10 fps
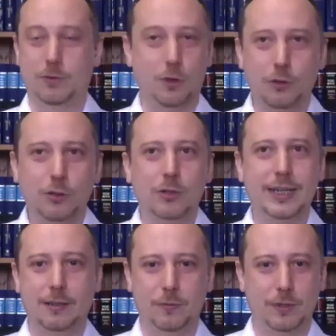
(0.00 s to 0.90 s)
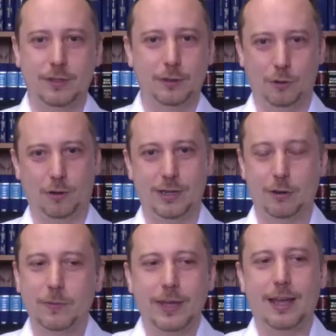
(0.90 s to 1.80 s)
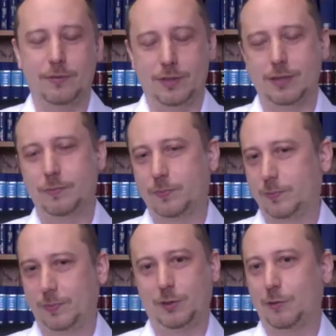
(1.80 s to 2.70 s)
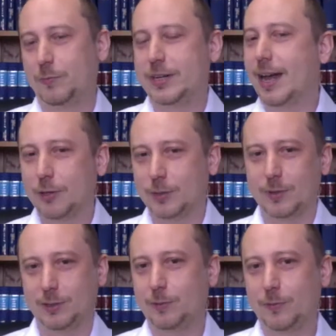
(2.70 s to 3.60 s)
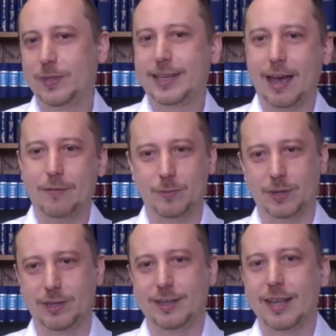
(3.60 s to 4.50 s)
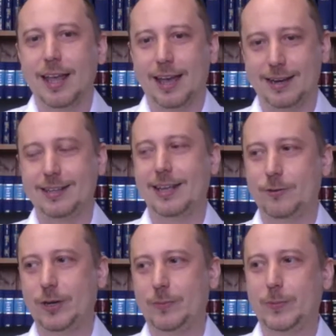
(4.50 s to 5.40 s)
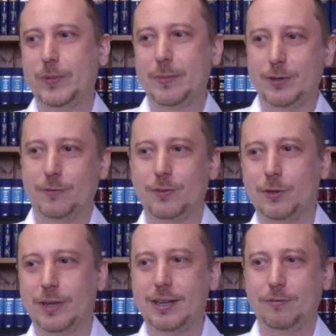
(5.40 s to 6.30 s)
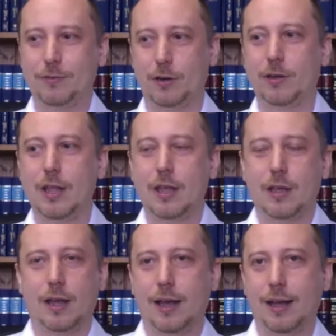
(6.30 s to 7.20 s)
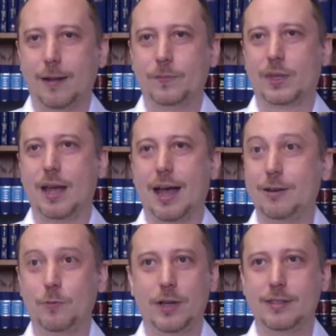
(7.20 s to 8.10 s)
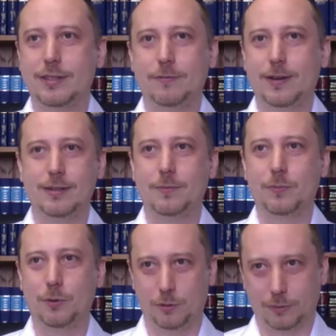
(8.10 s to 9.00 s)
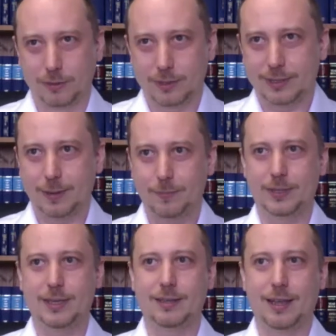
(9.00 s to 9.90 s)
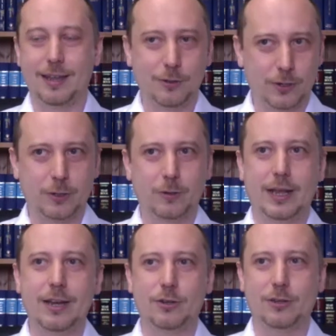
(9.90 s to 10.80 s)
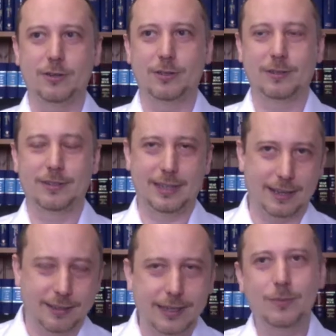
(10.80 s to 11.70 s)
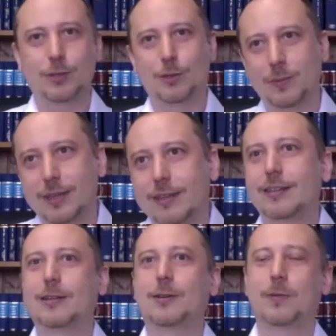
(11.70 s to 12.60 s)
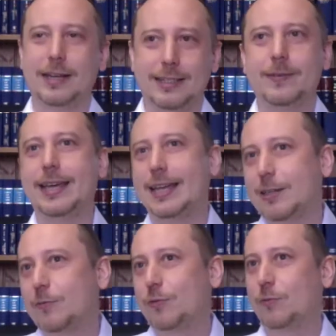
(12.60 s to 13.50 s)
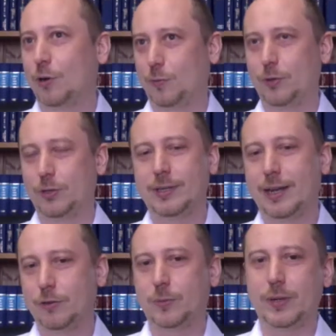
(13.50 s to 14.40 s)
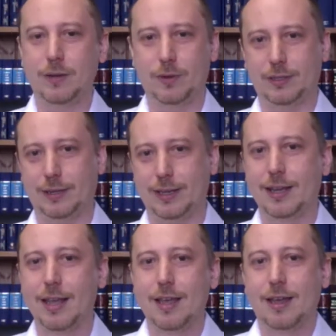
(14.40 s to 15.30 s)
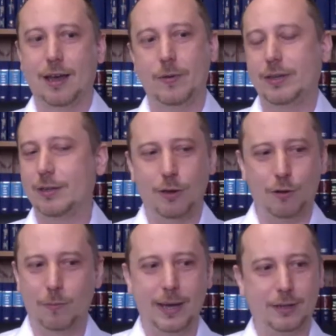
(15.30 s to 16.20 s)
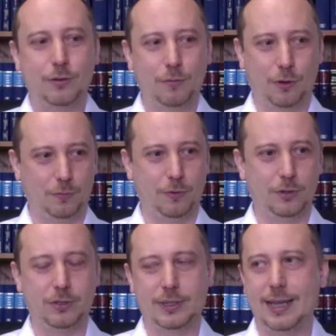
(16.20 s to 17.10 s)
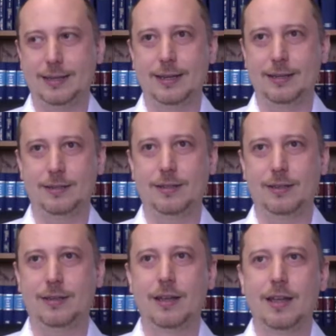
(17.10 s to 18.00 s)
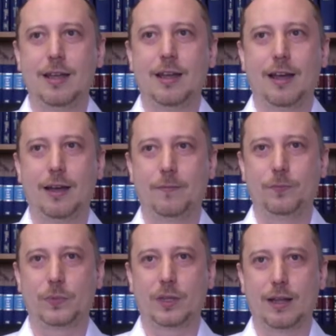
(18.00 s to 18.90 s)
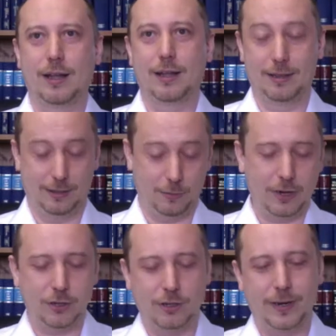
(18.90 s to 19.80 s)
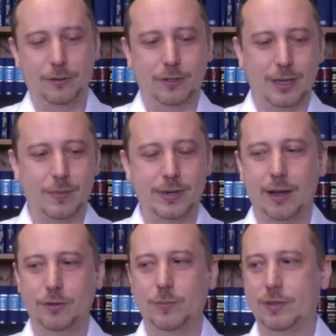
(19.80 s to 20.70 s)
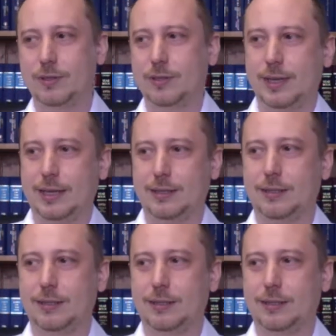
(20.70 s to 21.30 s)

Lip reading: used to deal with the law and only have the sort of pronouncements from the government, and again, dripping of new info. And when they finally put something into regulations, that seems to be quite deviating from what was announced previously. And we can go back to what was said under the original furlough scheme announcement, that